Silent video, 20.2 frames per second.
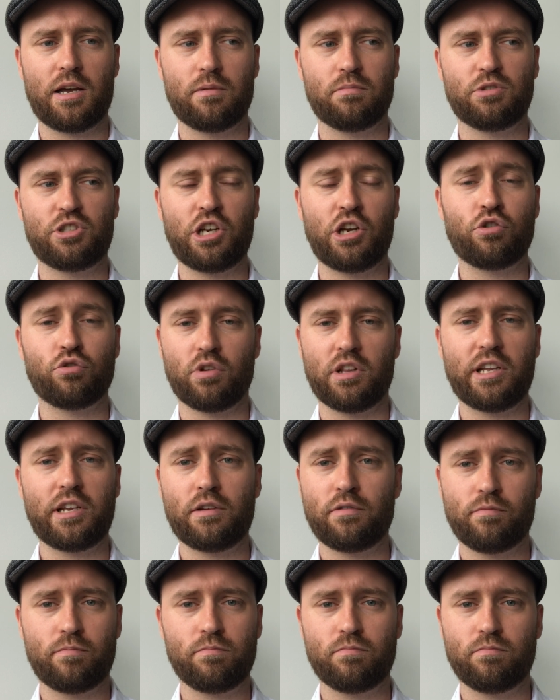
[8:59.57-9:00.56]
Generally,
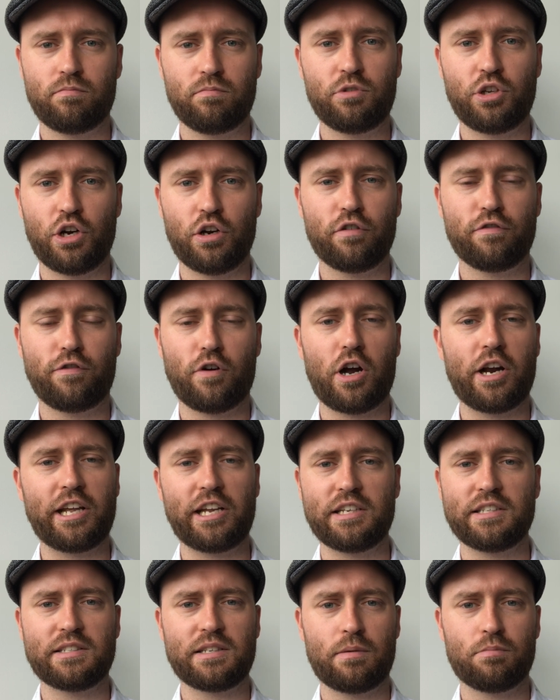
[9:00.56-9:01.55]
fighting
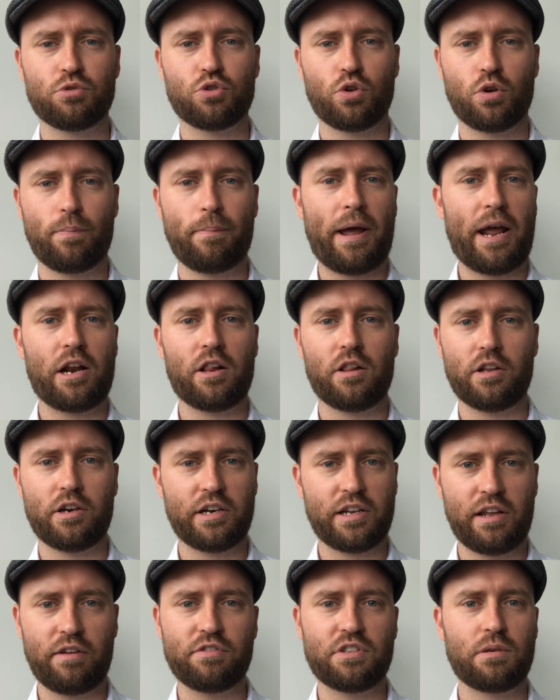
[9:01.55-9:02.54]
in some sort of battle, and it
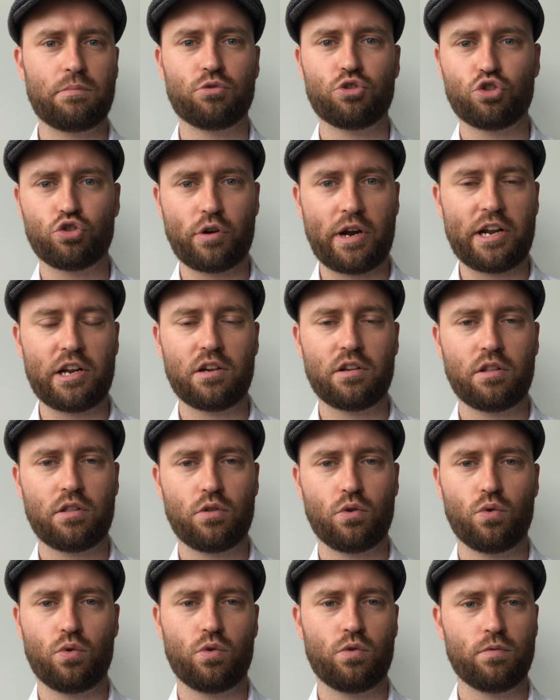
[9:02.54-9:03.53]
gives him strength
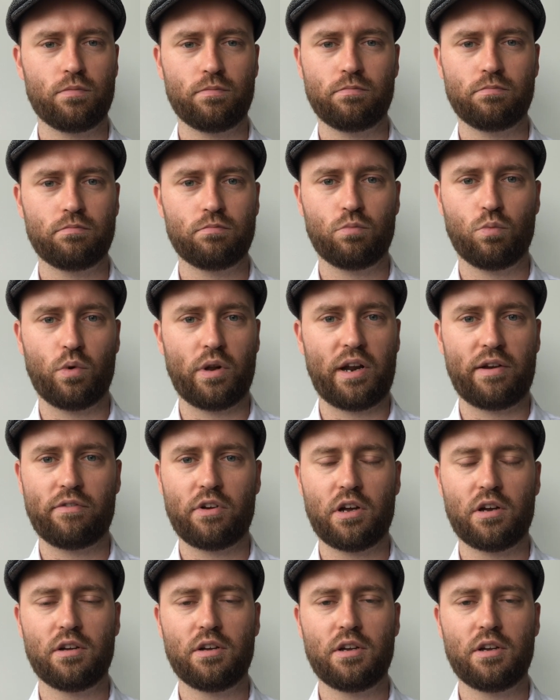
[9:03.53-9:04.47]
or whatever.